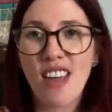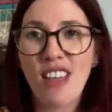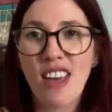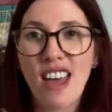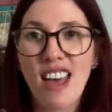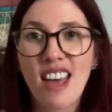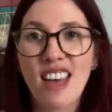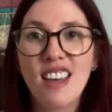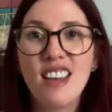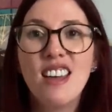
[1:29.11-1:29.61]

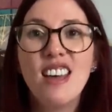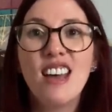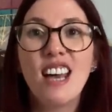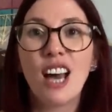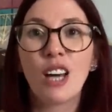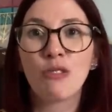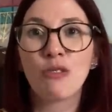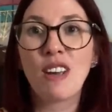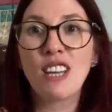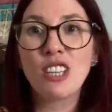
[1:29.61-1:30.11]
their
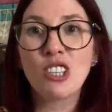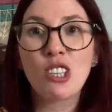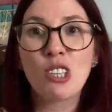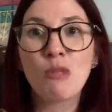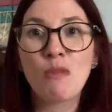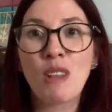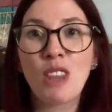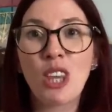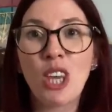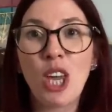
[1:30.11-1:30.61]

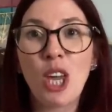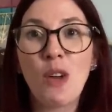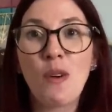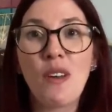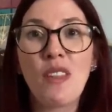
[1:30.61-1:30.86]
adventures with you,